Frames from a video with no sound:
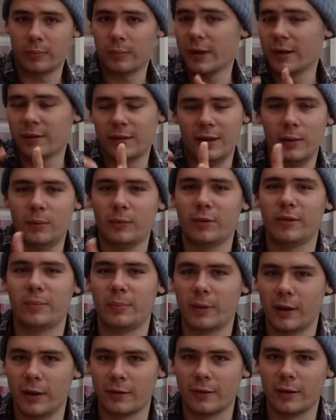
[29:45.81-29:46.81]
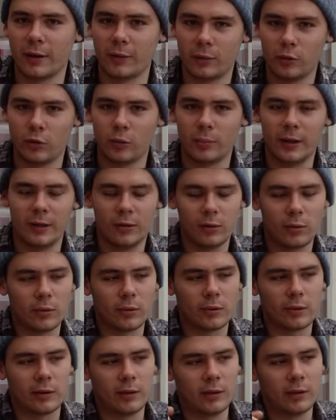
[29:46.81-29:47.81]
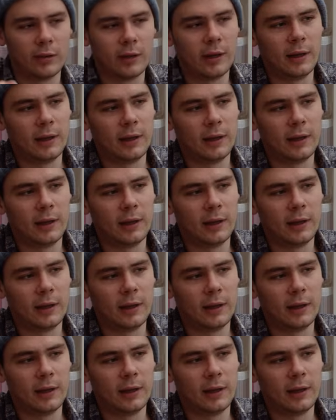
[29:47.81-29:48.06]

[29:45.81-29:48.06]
because he was the person I would normally talk to,